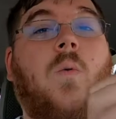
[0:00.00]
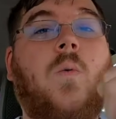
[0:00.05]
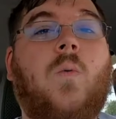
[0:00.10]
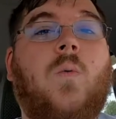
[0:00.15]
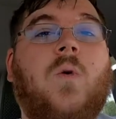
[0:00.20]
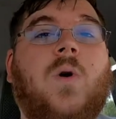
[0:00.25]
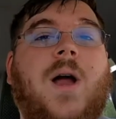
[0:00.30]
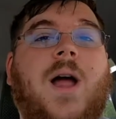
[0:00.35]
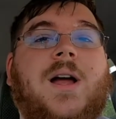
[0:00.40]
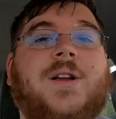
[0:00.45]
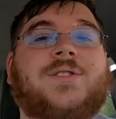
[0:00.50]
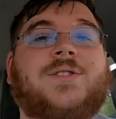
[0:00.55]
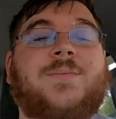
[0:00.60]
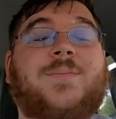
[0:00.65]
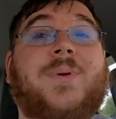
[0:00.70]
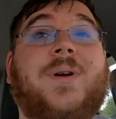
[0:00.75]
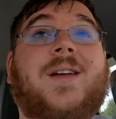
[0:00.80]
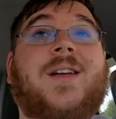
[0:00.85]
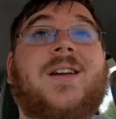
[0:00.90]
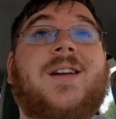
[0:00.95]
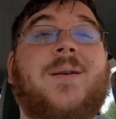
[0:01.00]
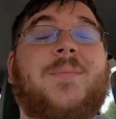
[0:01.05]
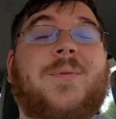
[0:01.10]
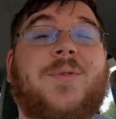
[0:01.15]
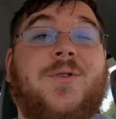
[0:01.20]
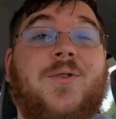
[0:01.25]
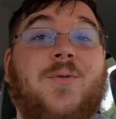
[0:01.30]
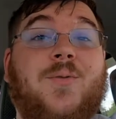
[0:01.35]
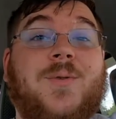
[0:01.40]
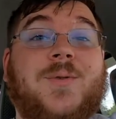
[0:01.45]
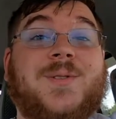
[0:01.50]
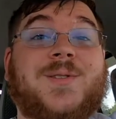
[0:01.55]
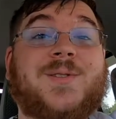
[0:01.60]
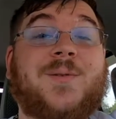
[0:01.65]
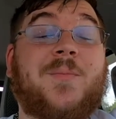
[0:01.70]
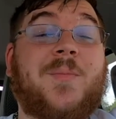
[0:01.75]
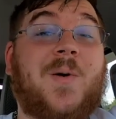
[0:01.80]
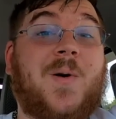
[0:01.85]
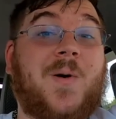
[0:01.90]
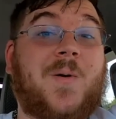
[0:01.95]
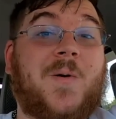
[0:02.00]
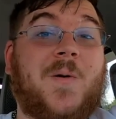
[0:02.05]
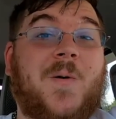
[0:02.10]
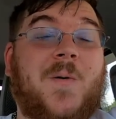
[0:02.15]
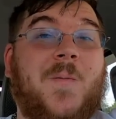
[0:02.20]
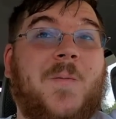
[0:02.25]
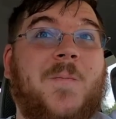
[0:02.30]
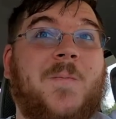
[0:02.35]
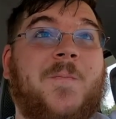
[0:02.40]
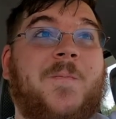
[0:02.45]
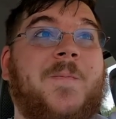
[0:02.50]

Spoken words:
we're actually picking up a new one tomorrow.